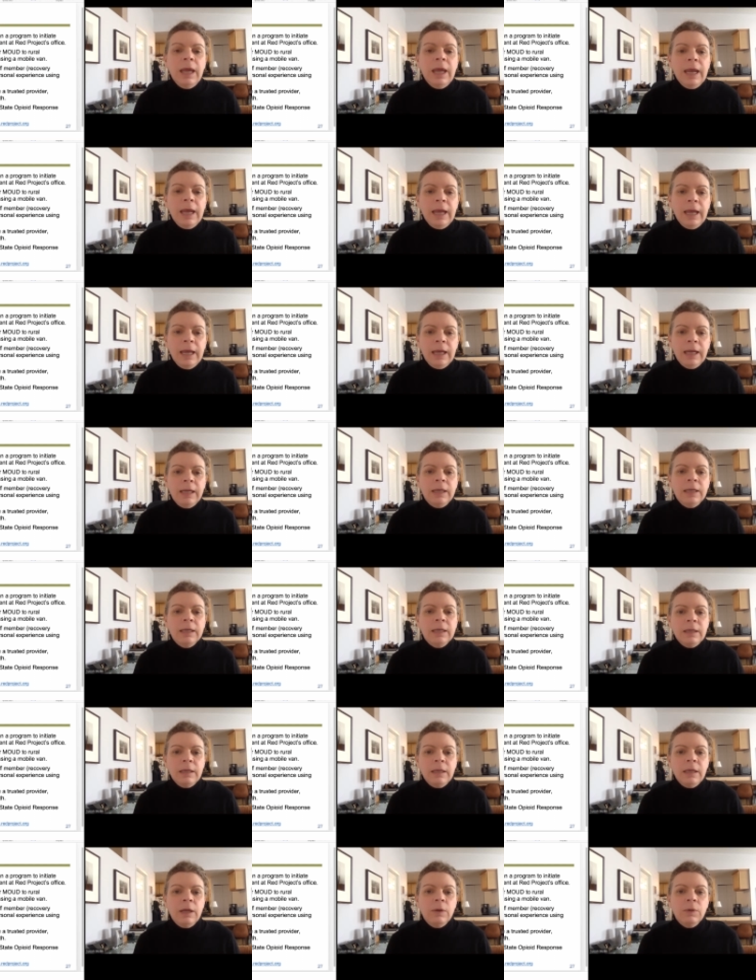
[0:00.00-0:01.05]
And,
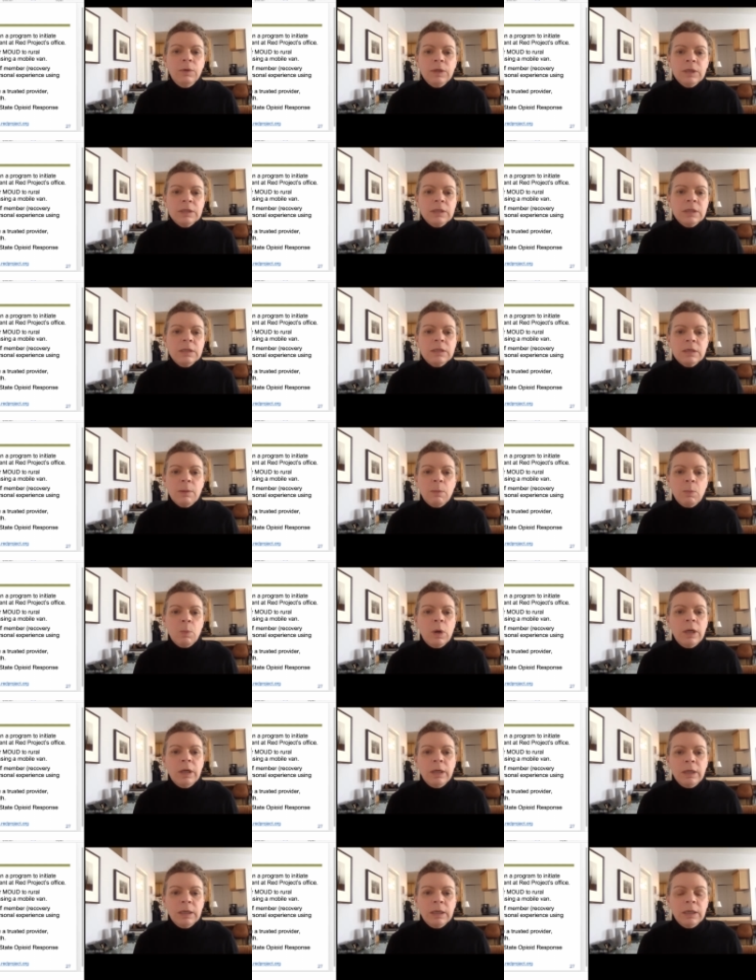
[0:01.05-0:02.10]
this is
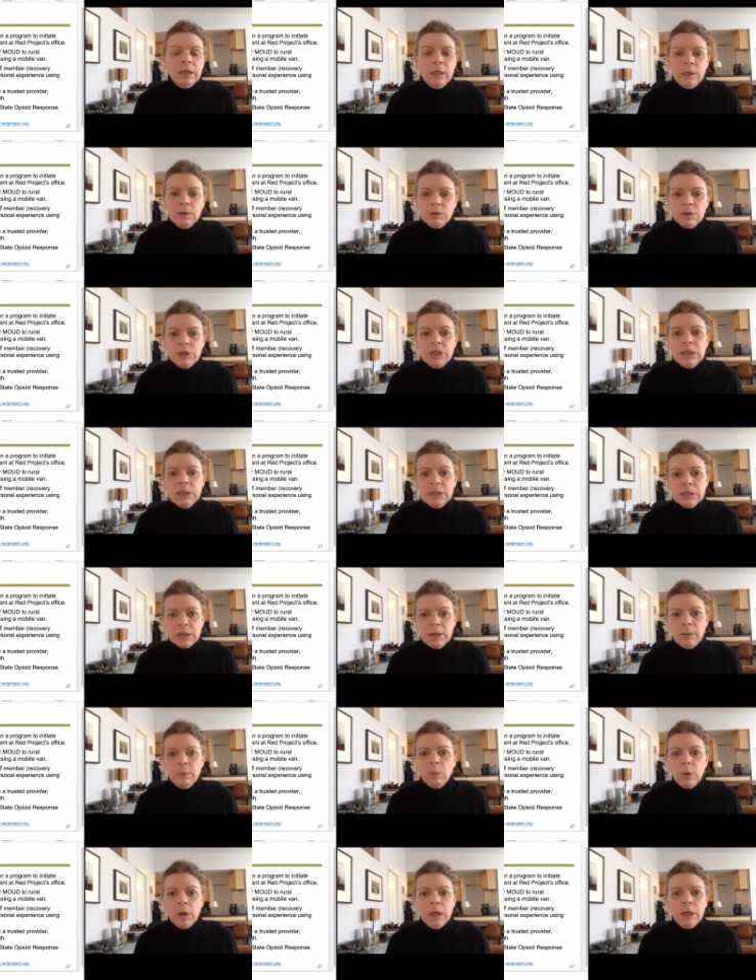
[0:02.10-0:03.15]
someone, she's
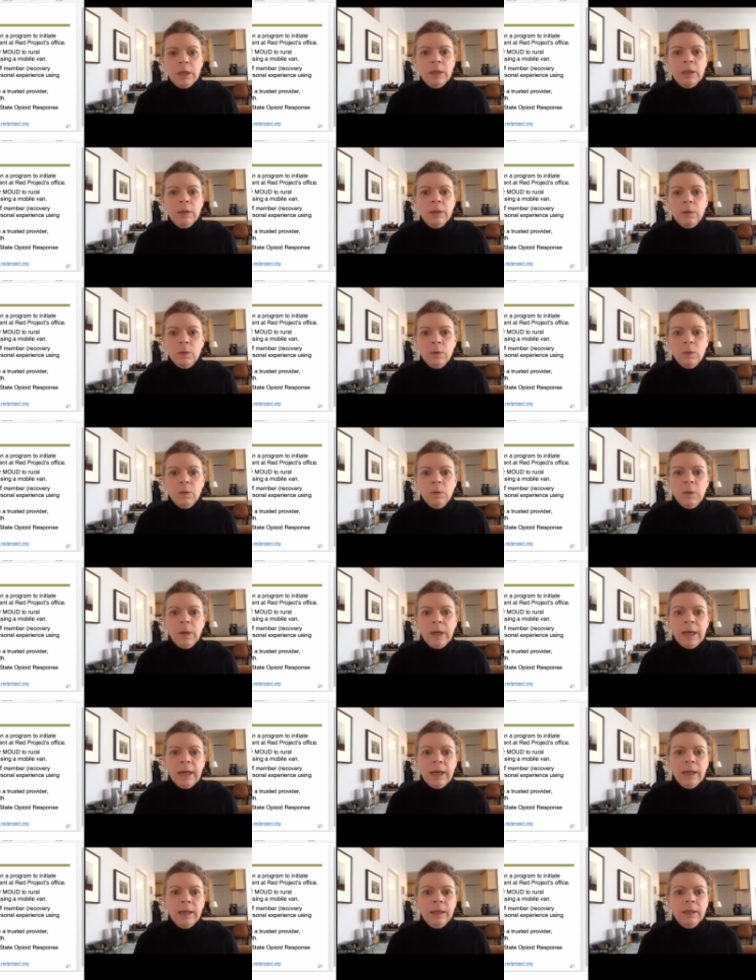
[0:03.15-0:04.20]
someone who
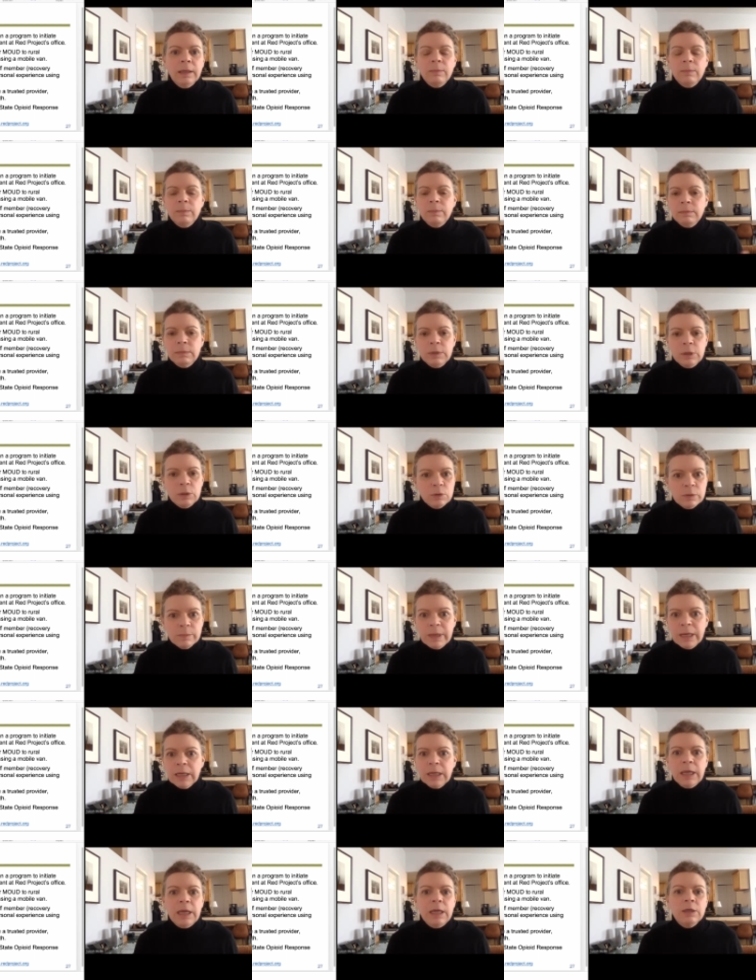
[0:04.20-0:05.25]
had used
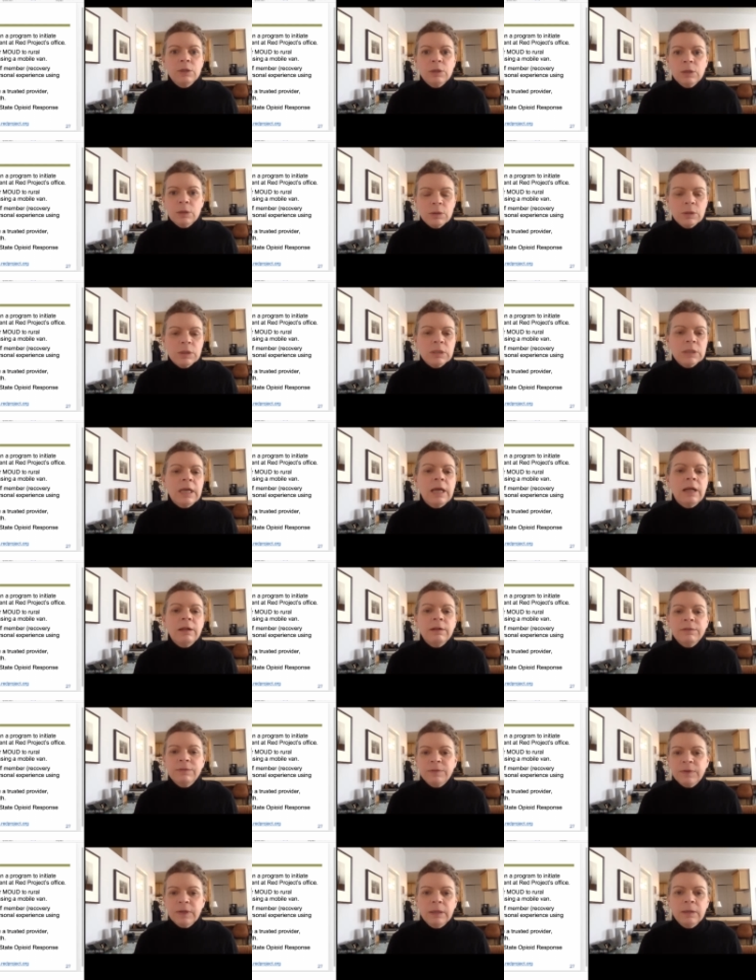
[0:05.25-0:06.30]
medication
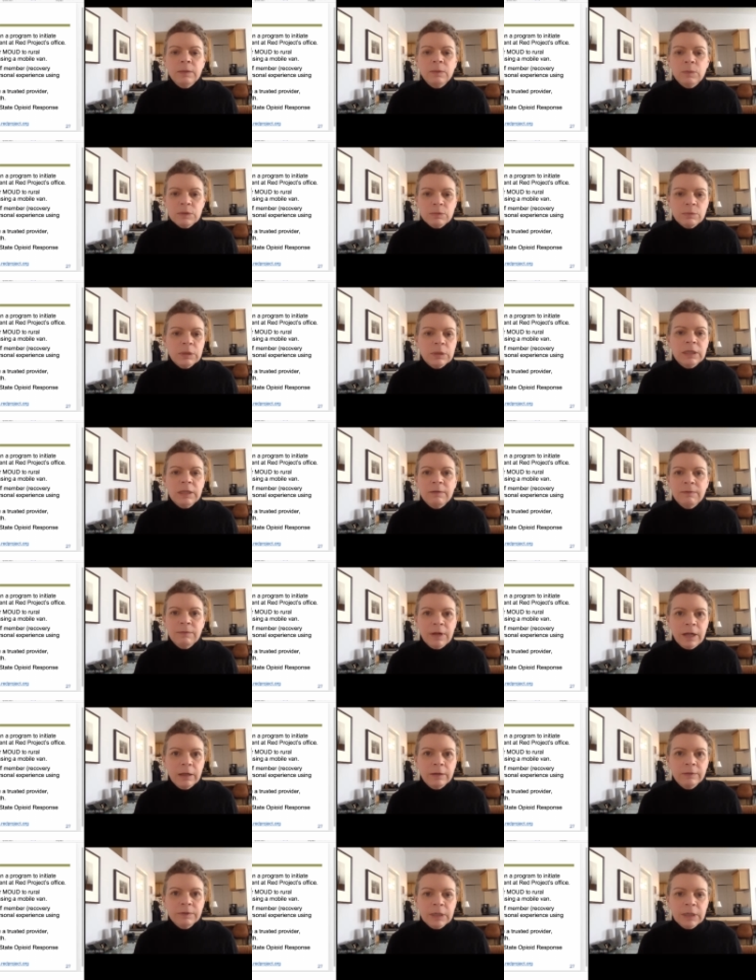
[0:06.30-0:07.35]
herself and was really
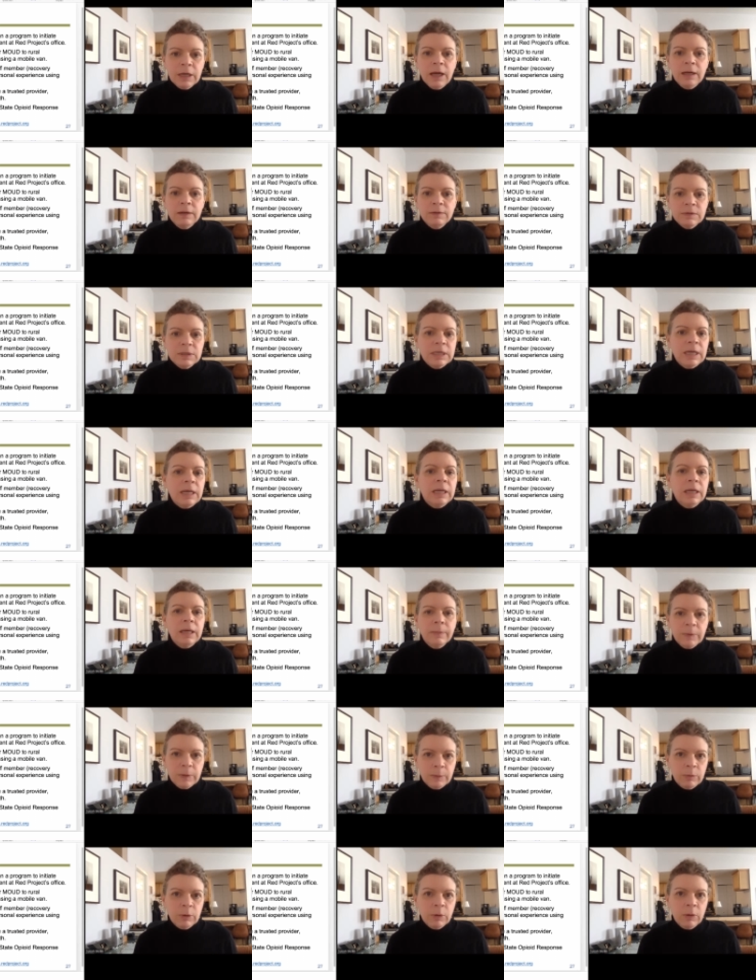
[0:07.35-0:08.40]
involved in kind of setting up
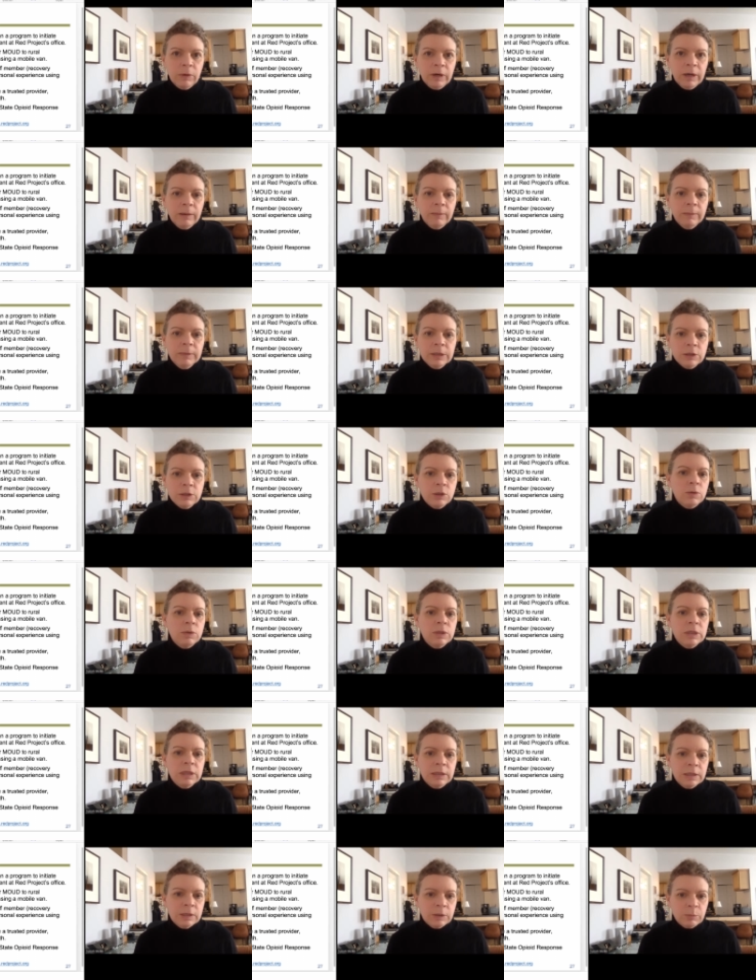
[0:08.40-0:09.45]
the program and
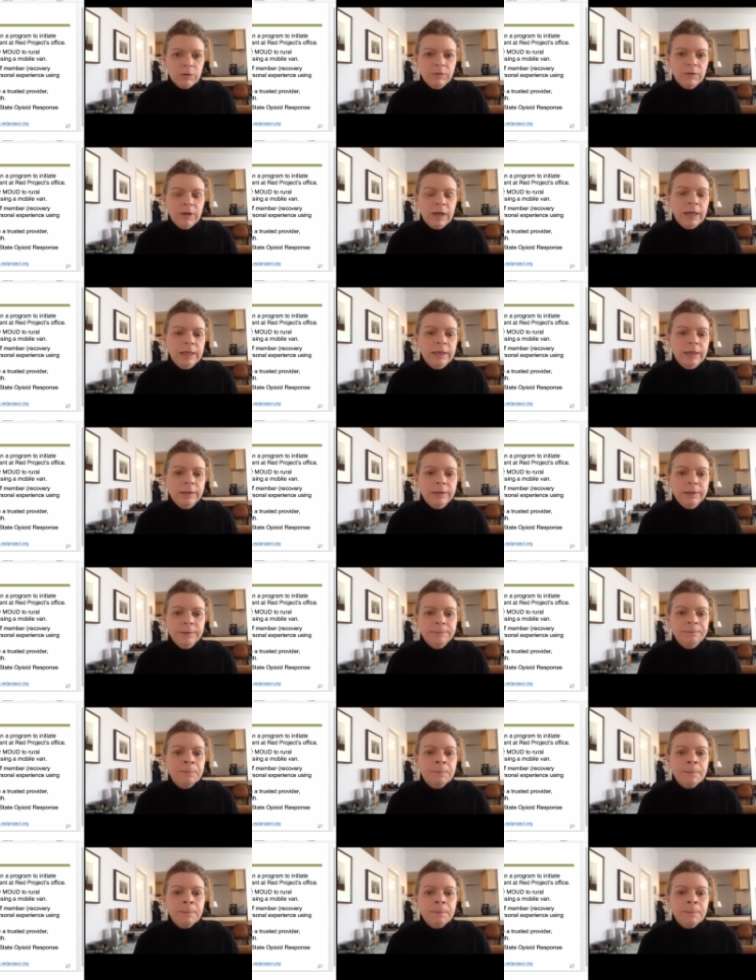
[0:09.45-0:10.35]
choosing this provider.